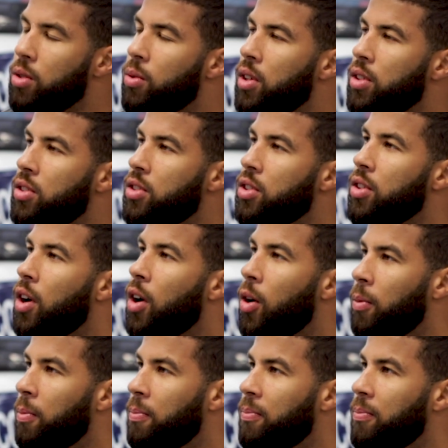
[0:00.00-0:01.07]
it was to
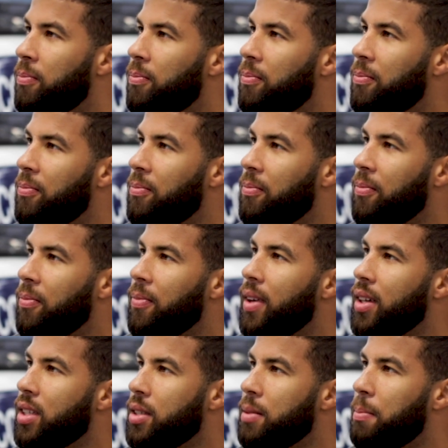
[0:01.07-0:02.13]
home.
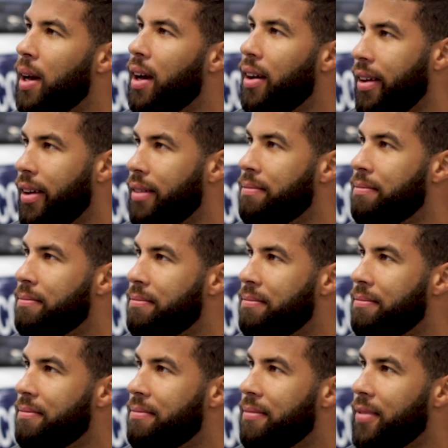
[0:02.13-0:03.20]
That's about it.
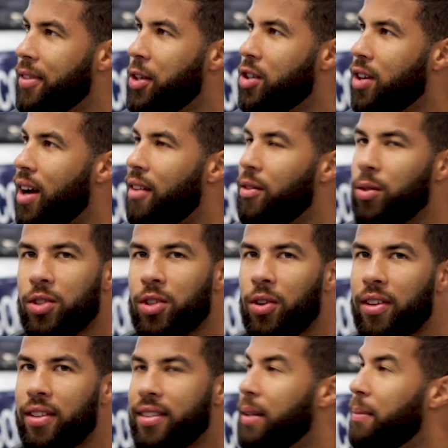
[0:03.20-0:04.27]
The drive was
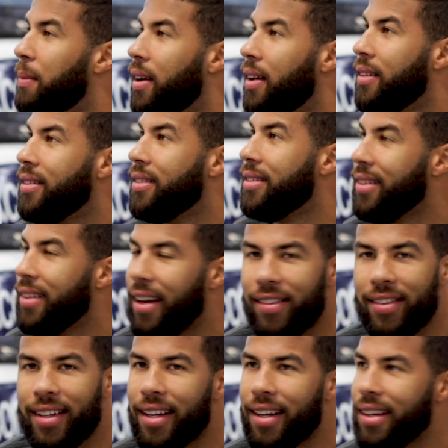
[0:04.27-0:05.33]
only 10 minutes.
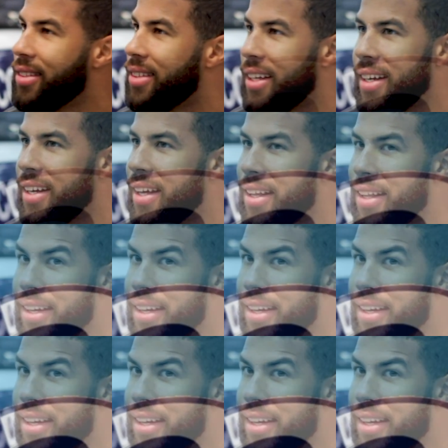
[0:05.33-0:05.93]
Everything else I did not